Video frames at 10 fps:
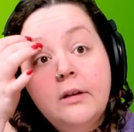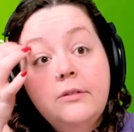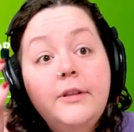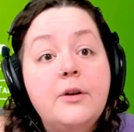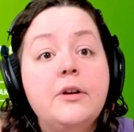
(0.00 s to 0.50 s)

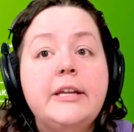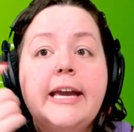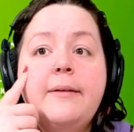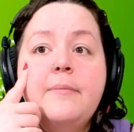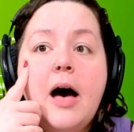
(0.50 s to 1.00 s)

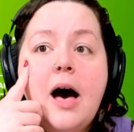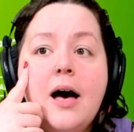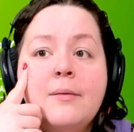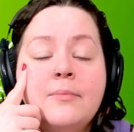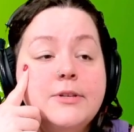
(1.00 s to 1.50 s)
Literally.
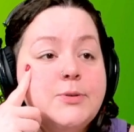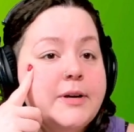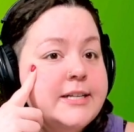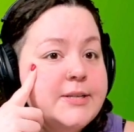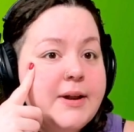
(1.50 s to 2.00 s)
Um, so
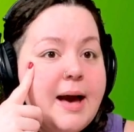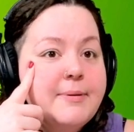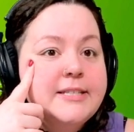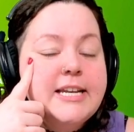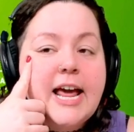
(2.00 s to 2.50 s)
we're gonna see what
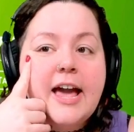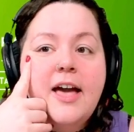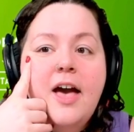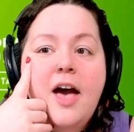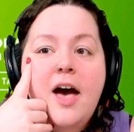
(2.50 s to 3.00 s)
happens today.
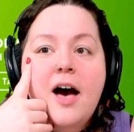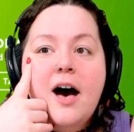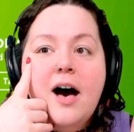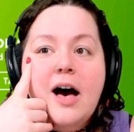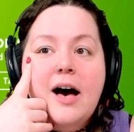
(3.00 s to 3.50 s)

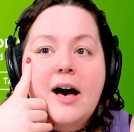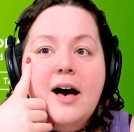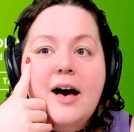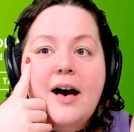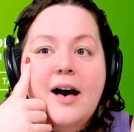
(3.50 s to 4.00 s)

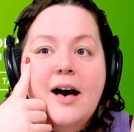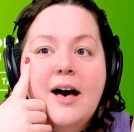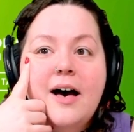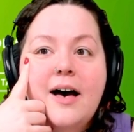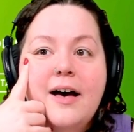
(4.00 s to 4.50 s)

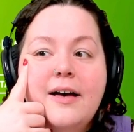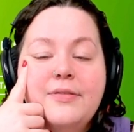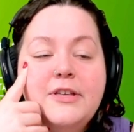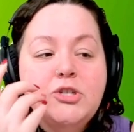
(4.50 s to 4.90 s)
Uh, the